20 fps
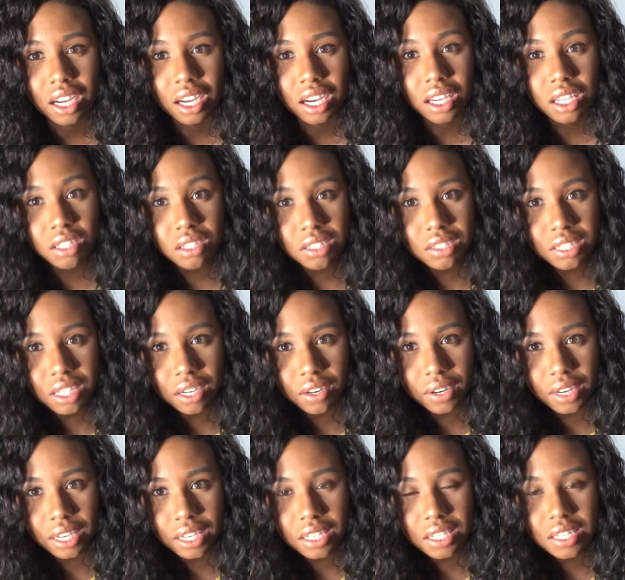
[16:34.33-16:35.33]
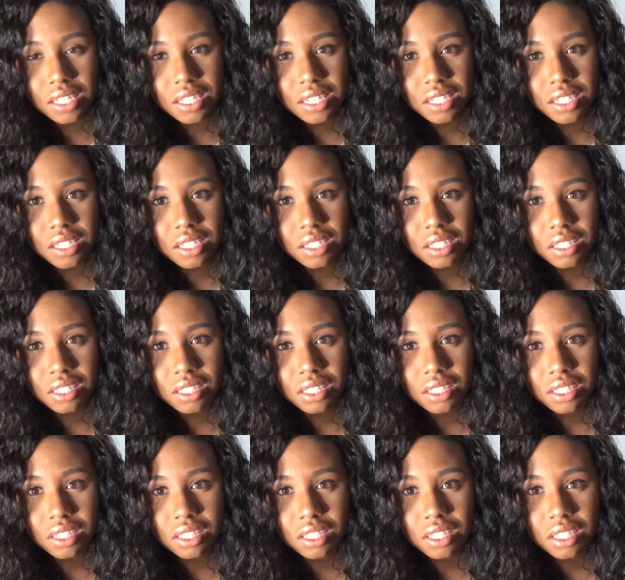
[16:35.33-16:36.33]
are you serious?
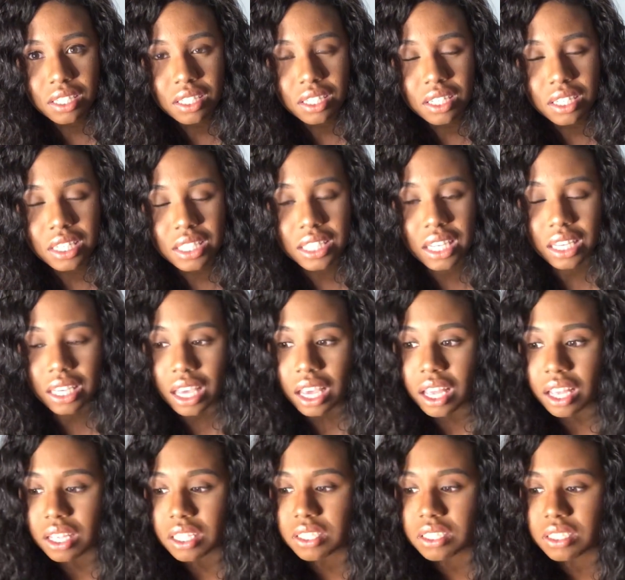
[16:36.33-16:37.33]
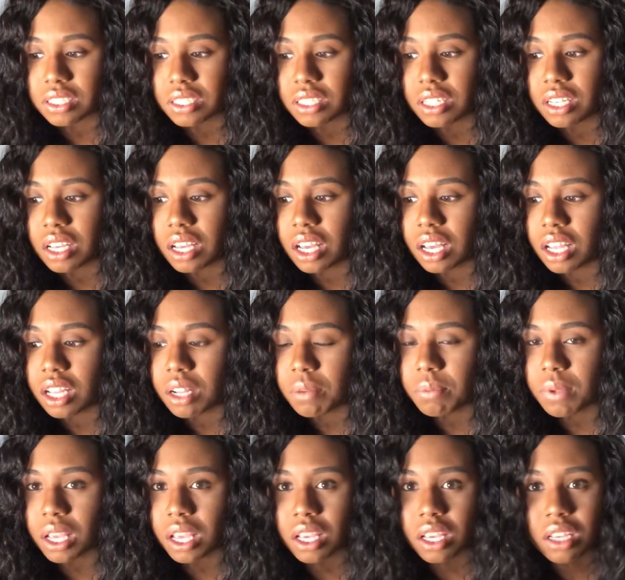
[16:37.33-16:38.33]
He's like, yes. I'm
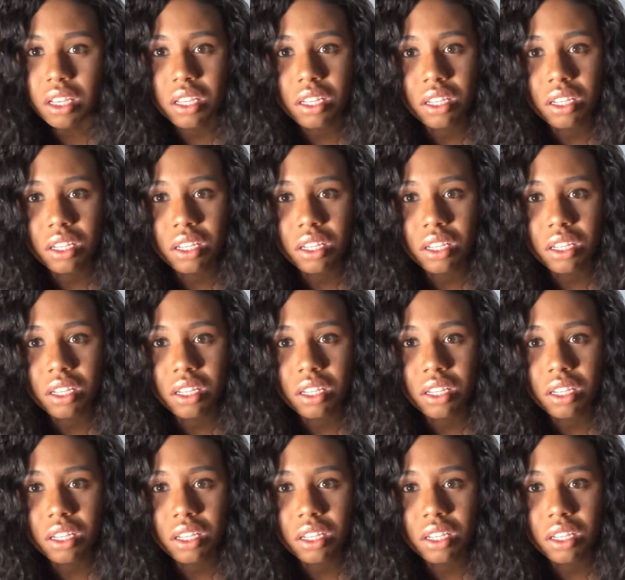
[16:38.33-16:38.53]
like,